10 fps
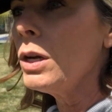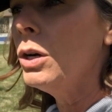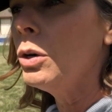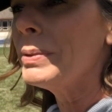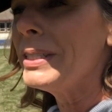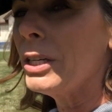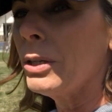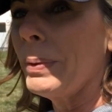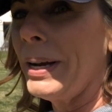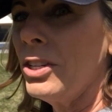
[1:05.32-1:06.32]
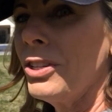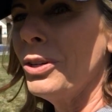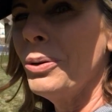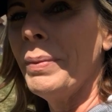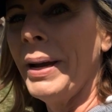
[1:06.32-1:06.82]
homes here range,
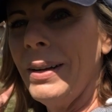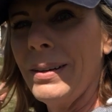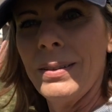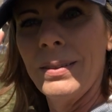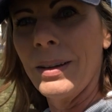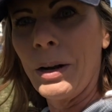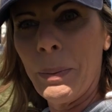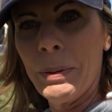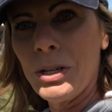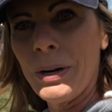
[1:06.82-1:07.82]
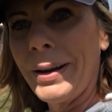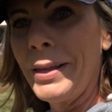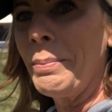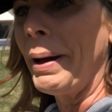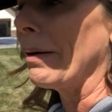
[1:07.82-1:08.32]
don't mind the garbage
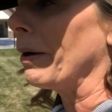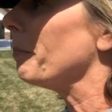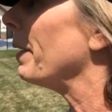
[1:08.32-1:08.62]
truck in the background,